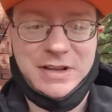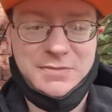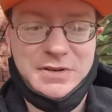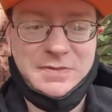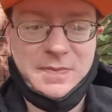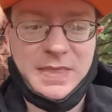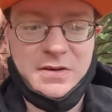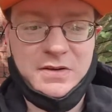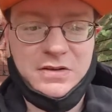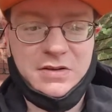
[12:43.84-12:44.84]
Maybe.
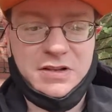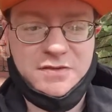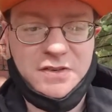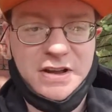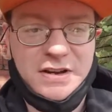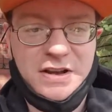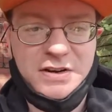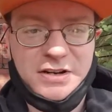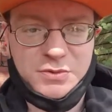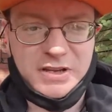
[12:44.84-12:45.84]
Let's find
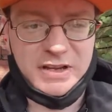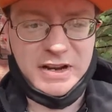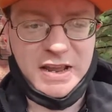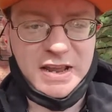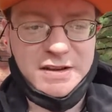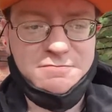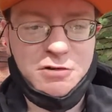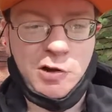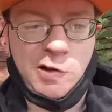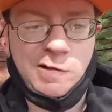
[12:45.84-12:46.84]
out as we get a
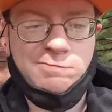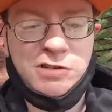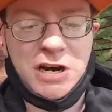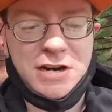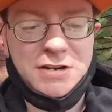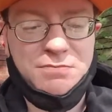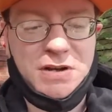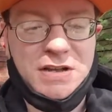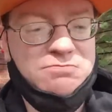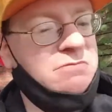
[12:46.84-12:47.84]
non shiny,
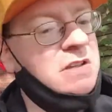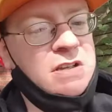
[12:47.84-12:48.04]
but